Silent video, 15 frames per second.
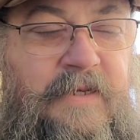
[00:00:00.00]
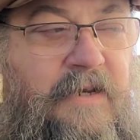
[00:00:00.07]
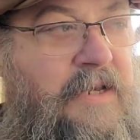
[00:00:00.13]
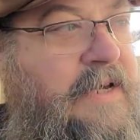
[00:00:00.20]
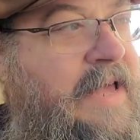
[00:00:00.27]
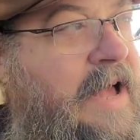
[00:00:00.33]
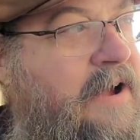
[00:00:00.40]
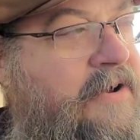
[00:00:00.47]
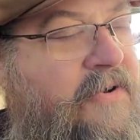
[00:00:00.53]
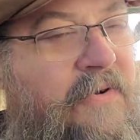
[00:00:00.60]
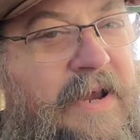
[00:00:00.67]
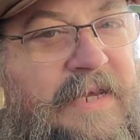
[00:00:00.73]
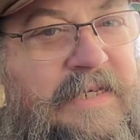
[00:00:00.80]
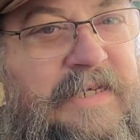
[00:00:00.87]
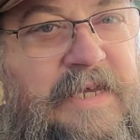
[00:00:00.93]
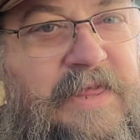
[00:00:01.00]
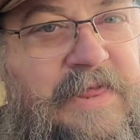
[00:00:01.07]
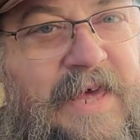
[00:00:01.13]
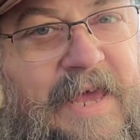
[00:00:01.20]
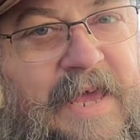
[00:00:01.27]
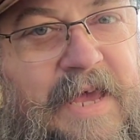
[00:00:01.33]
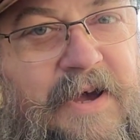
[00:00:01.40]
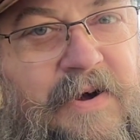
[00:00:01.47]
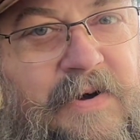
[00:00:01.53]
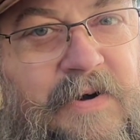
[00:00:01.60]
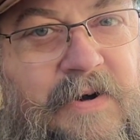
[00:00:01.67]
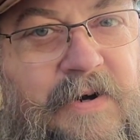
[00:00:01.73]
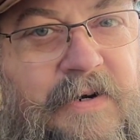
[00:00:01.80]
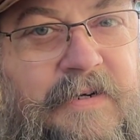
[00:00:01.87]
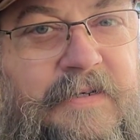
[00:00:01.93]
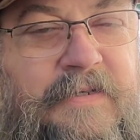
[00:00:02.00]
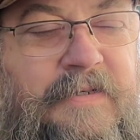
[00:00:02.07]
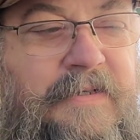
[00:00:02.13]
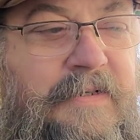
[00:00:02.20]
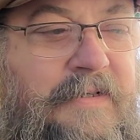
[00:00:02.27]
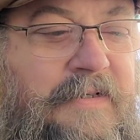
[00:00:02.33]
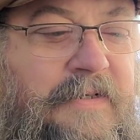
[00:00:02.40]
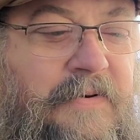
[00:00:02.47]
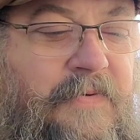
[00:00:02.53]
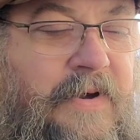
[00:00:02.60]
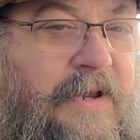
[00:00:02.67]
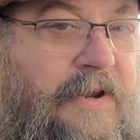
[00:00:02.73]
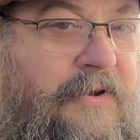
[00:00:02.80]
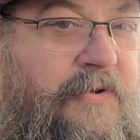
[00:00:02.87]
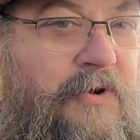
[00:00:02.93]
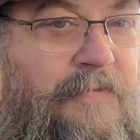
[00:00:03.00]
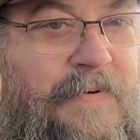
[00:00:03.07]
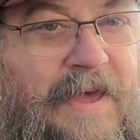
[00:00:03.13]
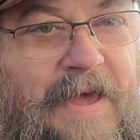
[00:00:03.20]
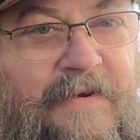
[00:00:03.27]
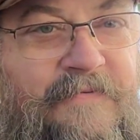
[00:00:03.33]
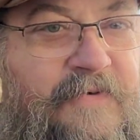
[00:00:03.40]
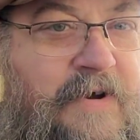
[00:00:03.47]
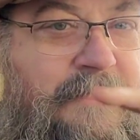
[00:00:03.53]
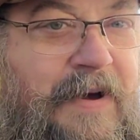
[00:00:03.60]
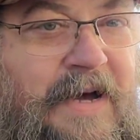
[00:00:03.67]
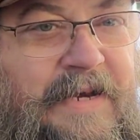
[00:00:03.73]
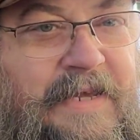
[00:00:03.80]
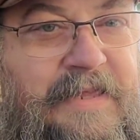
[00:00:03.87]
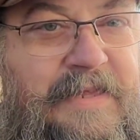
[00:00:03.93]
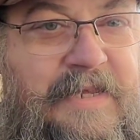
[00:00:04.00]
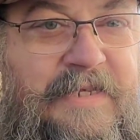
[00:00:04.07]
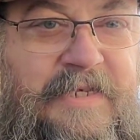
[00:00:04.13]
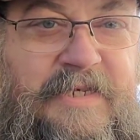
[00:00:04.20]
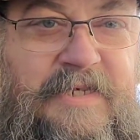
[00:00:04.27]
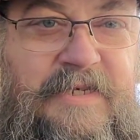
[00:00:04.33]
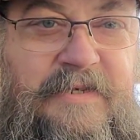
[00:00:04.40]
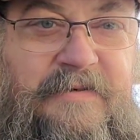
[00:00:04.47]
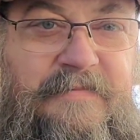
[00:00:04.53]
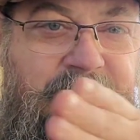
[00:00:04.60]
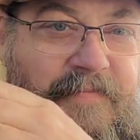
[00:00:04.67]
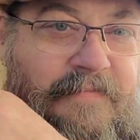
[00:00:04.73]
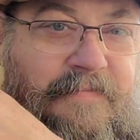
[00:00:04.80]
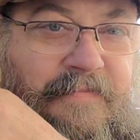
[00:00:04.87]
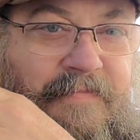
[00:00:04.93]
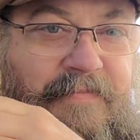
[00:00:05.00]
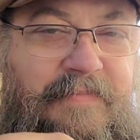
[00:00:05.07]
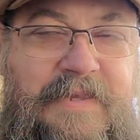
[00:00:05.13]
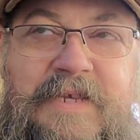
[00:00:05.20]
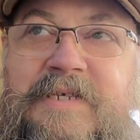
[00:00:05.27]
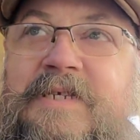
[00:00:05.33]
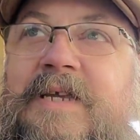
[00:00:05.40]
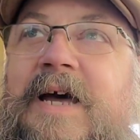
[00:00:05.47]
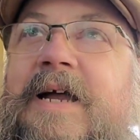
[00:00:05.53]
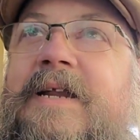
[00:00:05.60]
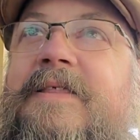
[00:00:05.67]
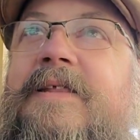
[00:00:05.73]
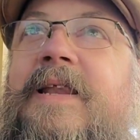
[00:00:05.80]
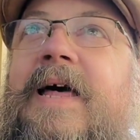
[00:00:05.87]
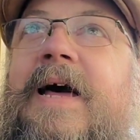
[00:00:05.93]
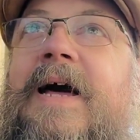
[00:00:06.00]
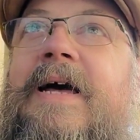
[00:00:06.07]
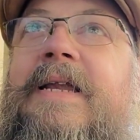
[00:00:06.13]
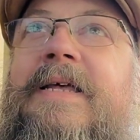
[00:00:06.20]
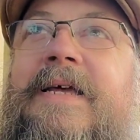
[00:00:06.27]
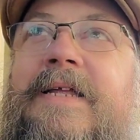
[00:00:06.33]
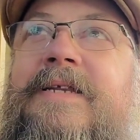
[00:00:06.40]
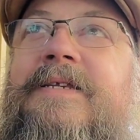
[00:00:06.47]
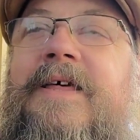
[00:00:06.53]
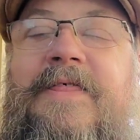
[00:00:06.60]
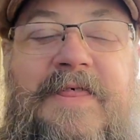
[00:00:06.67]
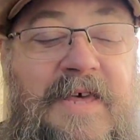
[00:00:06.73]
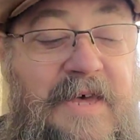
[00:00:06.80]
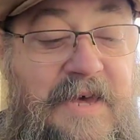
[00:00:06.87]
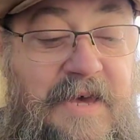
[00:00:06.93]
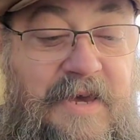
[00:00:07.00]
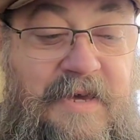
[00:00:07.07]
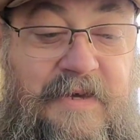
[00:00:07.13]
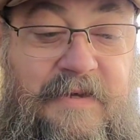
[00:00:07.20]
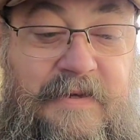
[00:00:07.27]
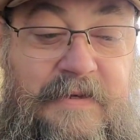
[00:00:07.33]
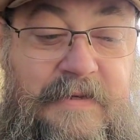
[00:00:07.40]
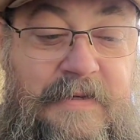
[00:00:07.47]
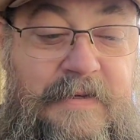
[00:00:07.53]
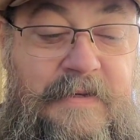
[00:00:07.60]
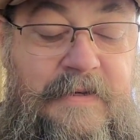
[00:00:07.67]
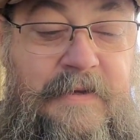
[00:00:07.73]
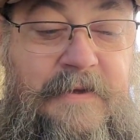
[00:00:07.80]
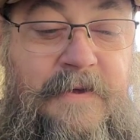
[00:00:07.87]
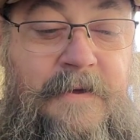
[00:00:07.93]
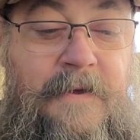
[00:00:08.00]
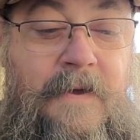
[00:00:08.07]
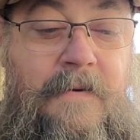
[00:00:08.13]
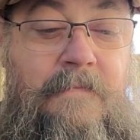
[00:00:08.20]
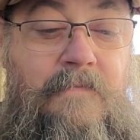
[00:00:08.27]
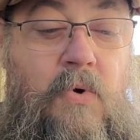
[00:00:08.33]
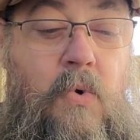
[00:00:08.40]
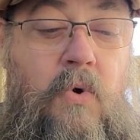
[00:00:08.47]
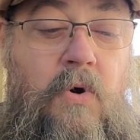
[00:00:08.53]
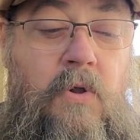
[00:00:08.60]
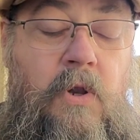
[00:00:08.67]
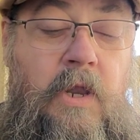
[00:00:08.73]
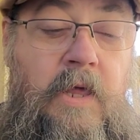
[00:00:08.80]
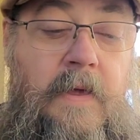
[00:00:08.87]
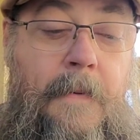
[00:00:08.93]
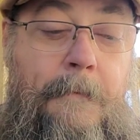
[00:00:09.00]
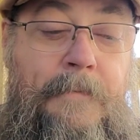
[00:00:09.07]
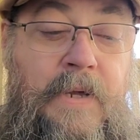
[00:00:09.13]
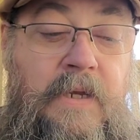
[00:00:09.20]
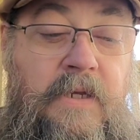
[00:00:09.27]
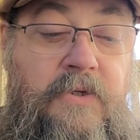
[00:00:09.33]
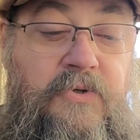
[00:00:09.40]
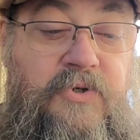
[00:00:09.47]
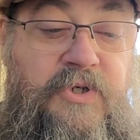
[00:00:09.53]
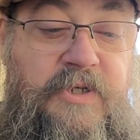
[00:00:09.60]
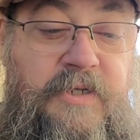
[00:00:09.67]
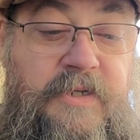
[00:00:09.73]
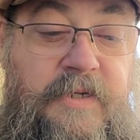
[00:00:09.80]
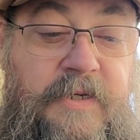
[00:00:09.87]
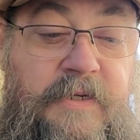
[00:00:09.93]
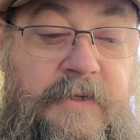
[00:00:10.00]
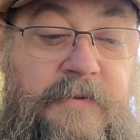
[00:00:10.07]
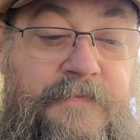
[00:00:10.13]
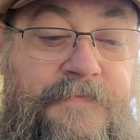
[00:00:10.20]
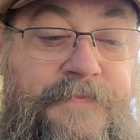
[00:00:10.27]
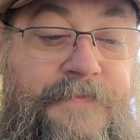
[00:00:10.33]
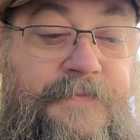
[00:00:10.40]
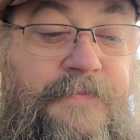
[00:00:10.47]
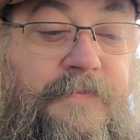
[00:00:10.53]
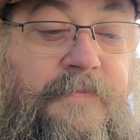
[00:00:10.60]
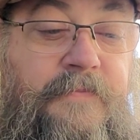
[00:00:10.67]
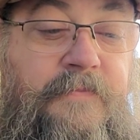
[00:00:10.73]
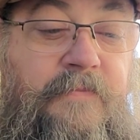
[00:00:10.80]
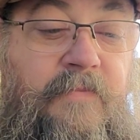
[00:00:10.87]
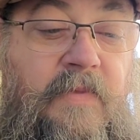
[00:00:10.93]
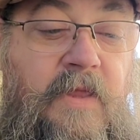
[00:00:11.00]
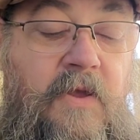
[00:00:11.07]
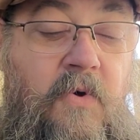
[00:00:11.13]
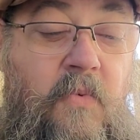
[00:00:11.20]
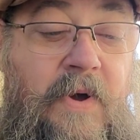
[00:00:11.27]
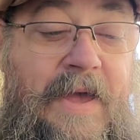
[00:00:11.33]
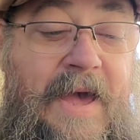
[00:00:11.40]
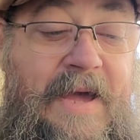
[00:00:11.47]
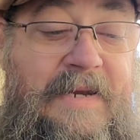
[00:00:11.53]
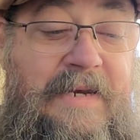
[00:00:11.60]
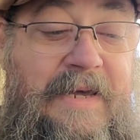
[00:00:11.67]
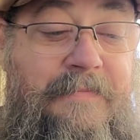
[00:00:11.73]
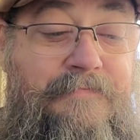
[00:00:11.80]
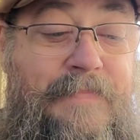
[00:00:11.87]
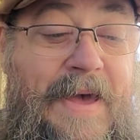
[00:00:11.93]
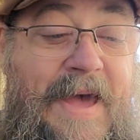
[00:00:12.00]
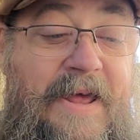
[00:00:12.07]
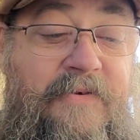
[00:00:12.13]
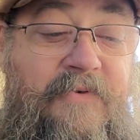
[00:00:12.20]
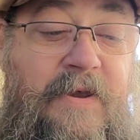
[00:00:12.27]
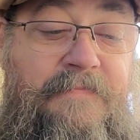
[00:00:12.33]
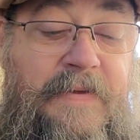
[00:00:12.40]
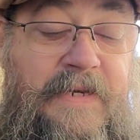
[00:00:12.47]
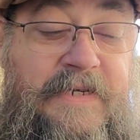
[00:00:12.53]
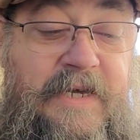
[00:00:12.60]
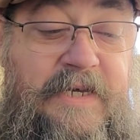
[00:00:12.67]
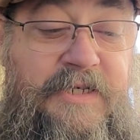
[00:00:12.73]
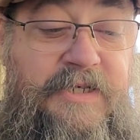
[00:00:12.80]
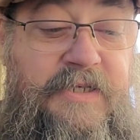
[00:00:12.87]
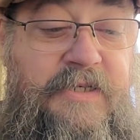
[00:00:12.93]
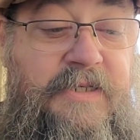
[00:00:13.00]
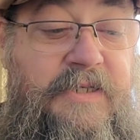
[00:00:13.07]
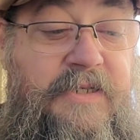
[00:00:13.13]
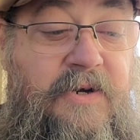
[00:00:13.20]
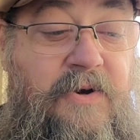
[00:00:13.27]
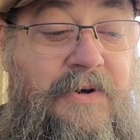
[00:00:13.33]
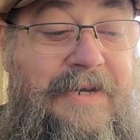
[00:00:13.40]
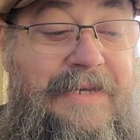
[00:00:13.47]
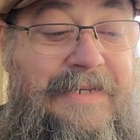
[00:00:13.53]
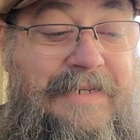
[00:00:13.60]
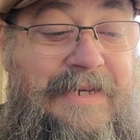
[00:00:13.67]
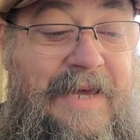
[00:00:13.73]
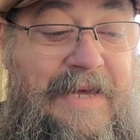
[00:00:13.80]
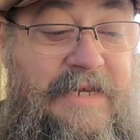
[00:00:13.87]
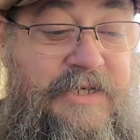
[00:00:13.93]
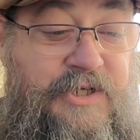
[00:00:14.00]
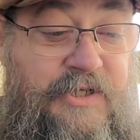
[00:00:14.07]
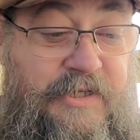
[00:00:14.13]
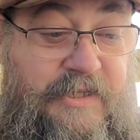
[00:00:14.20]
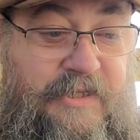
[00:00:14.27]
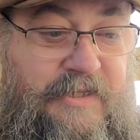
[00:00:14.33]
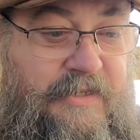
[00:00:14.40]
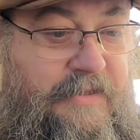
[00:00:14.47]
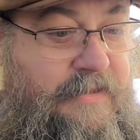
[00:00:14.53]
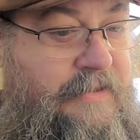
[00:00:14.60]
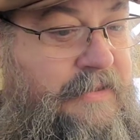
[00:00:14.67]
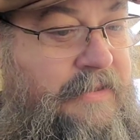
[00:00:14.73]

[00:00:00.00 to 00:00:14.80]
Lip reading: Look how crazy they are. We're going to group everybody that's this side of the line into they. Moral pollution. We act like bad reputations are contagious,